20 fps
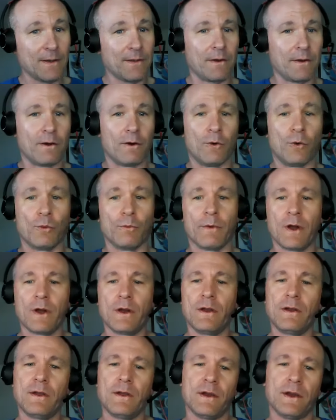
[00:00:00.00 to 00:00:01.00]
they're a home
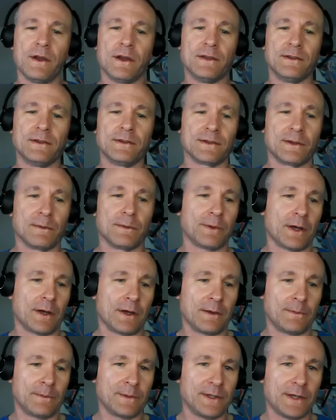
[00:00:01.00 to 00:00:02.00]
run, and
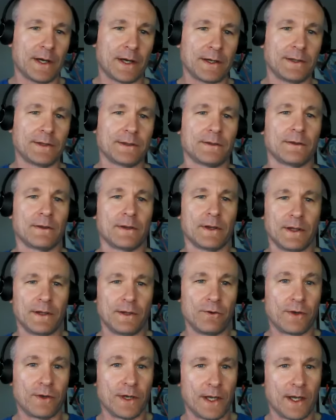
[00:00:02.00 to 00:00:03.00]
sometimes, yikes,
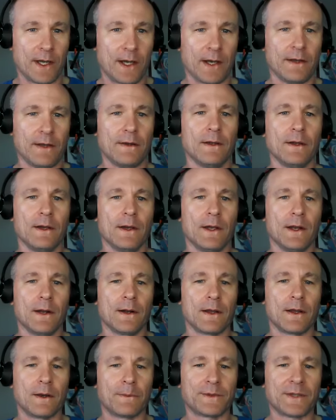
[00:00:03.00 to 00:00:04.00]
like you can get
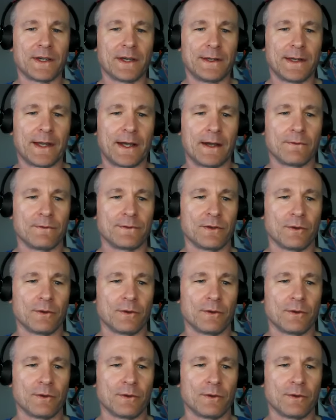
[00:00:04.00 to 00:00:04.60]
upside down.